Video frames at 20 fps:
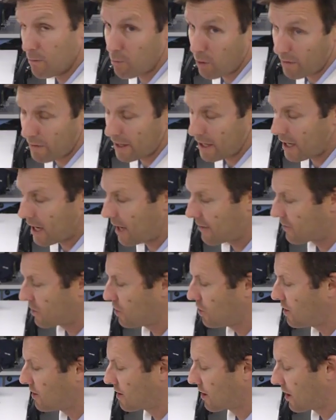what they are, so
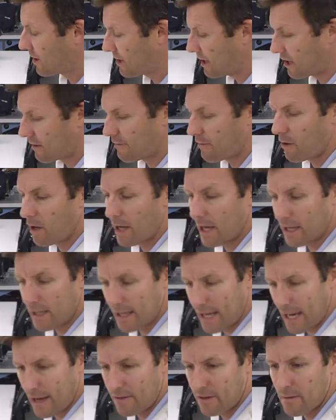you need to identify and
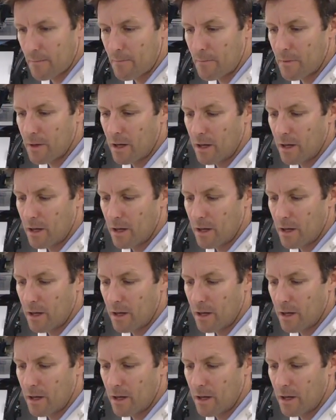count them.